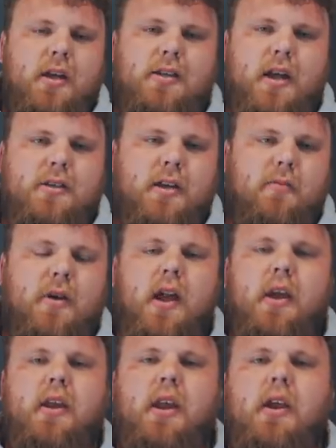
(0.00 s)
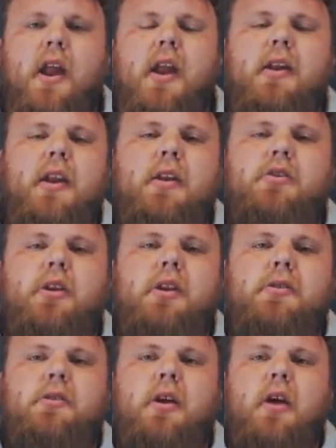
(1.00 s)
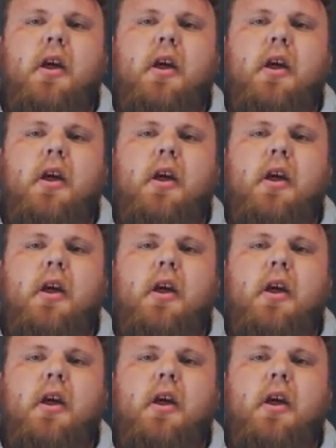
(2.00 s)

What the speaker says: He's had some kind of career-ending injuries